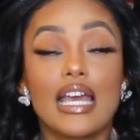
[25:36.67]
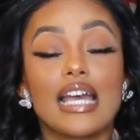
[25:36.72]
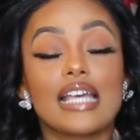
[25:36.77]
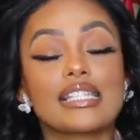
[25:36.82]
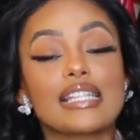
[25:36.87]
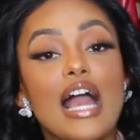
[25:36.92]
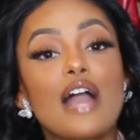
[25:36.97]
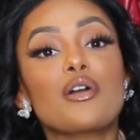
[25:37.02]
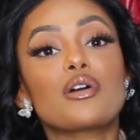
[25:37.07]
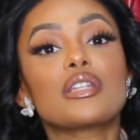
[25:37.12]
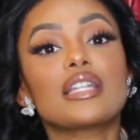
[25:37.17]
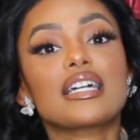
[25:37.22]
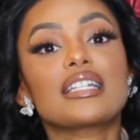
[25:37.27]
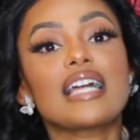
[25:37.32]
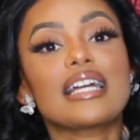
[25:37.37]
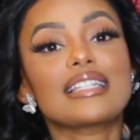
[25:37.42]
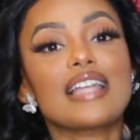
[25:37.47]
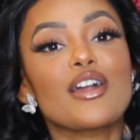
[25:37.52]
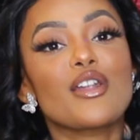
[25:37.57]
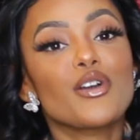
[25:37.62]
it's not gonna look
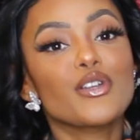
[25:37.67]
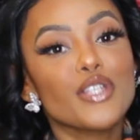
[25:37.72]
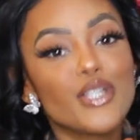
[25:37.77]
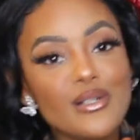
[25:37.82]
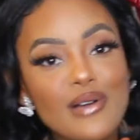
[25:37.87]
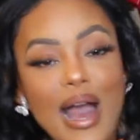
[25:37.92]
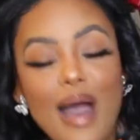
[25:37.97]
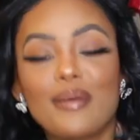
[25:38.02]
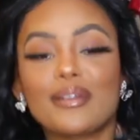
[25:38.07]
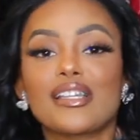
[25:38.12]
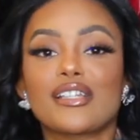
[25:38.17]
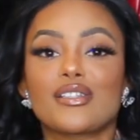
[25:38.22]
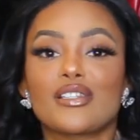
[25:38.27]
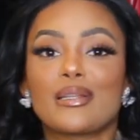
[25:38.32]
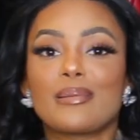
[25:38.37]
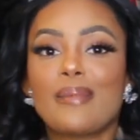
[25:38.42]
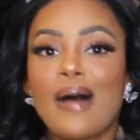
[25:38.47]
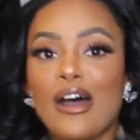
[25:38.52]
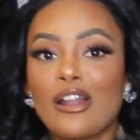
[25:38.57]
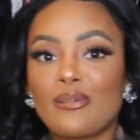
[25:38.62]
like that on you how it does in
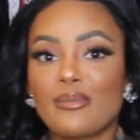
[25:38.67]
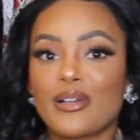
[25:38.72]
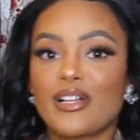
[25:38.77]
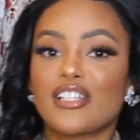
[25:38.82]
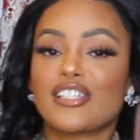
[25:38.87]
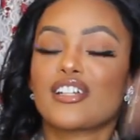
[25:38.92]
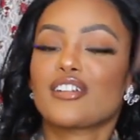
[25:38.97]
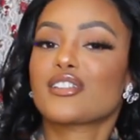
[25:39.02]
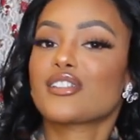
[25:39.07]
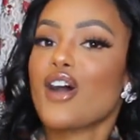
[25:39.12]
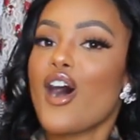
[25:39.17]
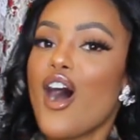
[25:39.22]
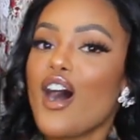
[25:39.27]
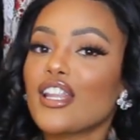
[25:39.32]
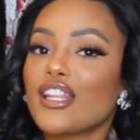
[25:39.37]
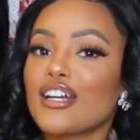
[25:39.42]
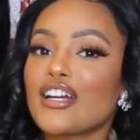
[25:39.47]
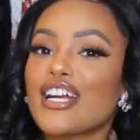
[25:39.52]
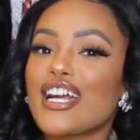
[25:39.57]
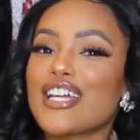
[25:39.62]
the model because they're
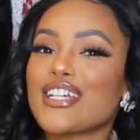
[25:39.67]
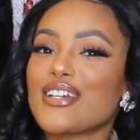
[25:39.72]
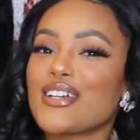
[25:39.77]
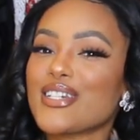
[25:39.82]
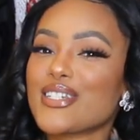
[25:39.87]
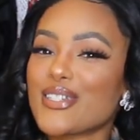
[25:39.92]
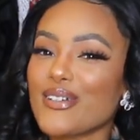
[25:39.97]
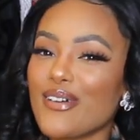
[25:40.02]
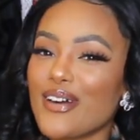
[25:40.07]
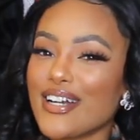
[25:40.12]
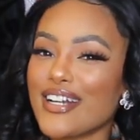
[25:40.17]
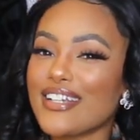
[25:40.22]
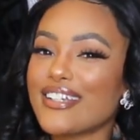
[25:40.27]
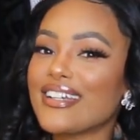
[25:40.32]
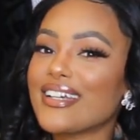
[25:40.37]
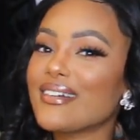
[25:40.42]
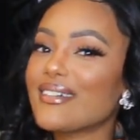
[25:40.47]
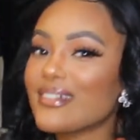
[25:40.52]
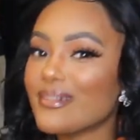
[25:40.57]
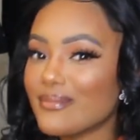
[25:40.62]
taller and you're shorter
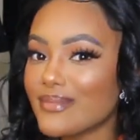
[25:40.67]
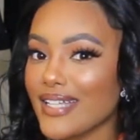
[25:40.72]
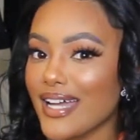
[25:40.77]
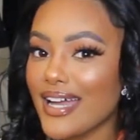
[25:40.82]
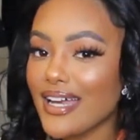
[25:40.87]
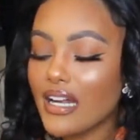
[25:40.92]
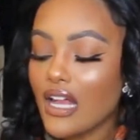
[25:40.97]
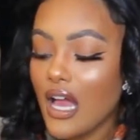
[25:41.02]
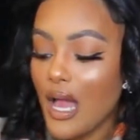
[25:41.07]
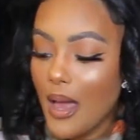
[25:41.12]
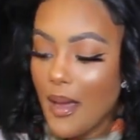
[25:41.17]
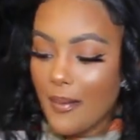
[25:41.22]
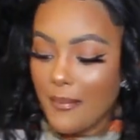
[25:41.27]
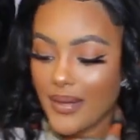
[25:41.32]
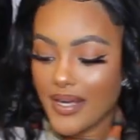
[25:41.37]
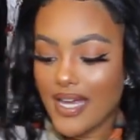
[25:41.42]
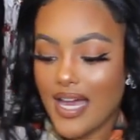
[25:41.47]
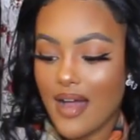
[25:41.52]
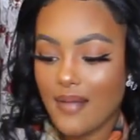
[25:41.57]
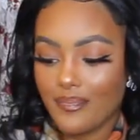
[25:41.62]
you get what I'm saying
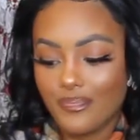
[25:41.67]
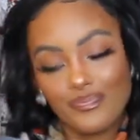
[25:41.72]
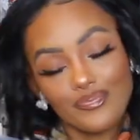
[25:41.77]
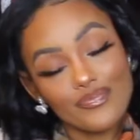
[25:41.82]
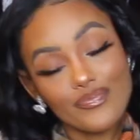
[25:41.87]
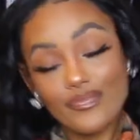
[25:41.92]
but yeah